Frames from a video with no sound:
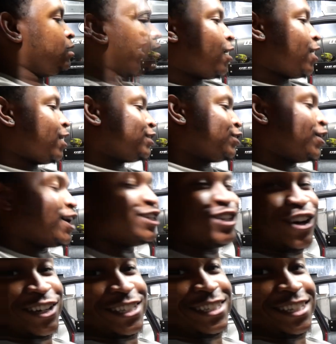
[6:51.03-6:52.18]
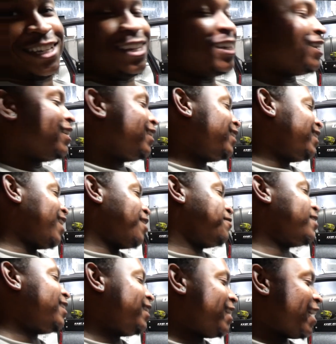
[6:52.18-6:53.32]
Alright, so as y'all can see, I
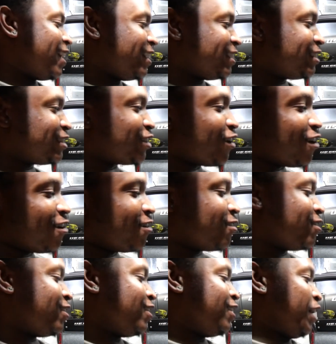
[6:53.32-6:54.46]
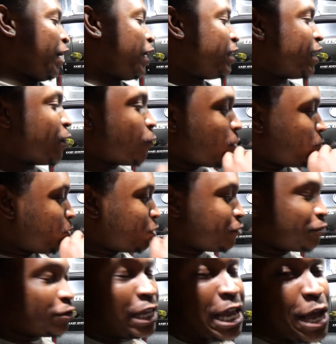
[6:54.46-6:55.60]
finally got it installed. Now, one
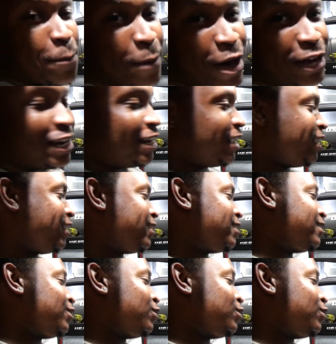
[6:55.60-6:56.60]
beautiful thing about it is,